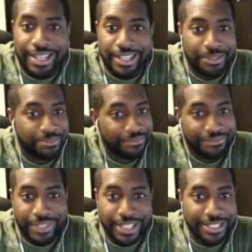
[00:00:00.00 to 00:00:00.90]

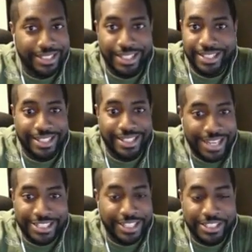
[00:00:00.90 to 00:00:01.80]
like I said,
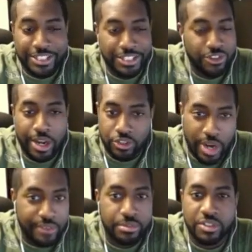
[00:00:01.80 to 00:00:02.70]
I just think it's just try to
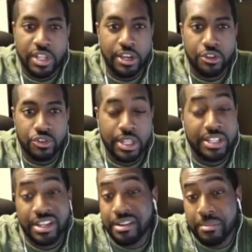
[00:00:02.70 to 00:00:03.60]
drive some sales.
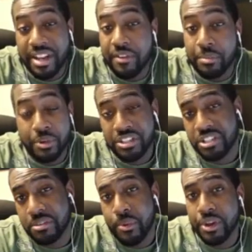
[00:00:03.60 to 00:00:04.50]
They say they've been having pretty
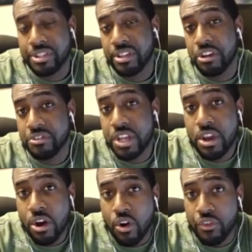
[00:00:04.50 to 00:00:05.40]
disappointing sales
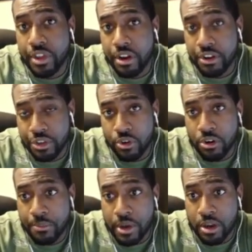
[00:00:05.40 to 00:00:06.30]
over there in
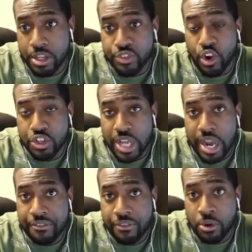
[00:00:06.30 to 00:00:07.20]
Europe as far as the
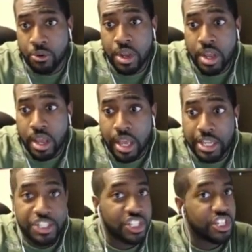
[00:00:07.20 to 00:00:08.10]
iPhone,
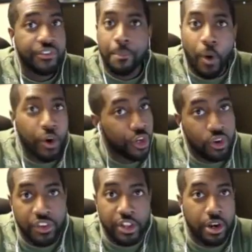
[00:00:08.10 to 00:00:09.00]
and it's just a different market
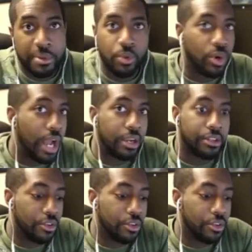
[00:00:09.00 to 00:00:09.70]
over there. I mean, we're not,